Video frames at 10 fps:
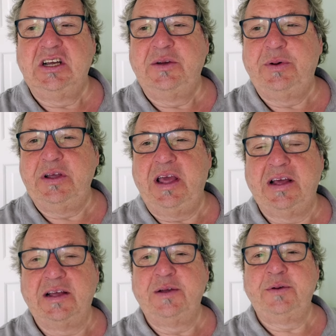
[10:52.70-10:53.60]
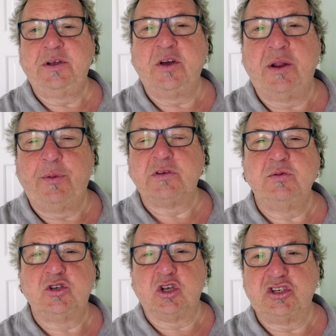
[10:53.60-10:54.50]
But, yeah, so I'm going to bought
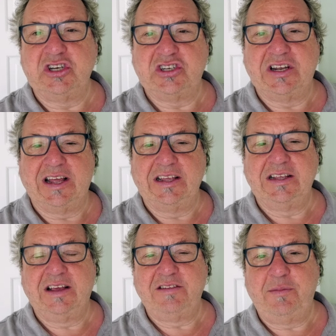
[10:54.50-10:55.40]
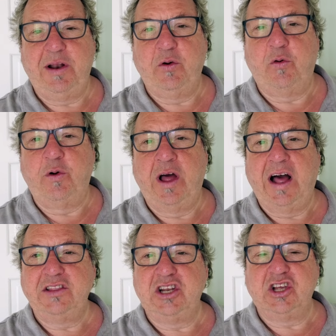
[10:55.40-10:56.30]
some sausages today. Give them a little
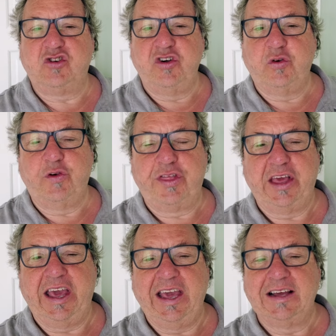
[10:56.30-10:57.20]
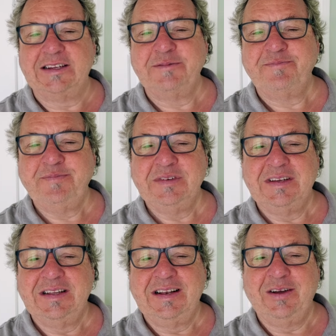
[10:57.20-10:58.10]
under the grill thingy.
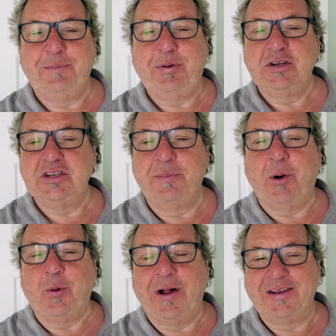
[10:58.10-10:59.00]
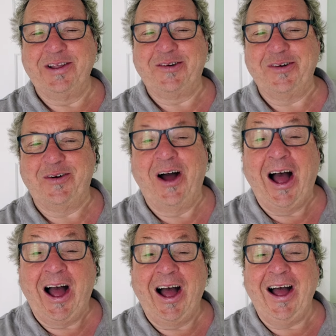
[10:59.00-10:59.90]
A little push of the paw under the grill.
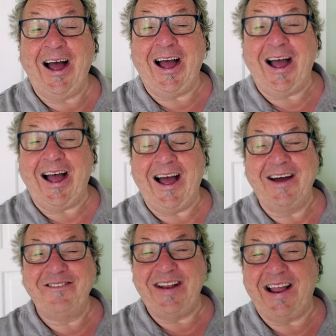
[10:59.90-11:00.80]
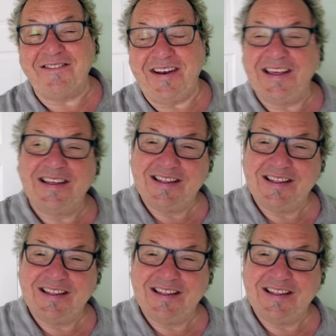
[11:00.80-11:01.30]
Be lovely.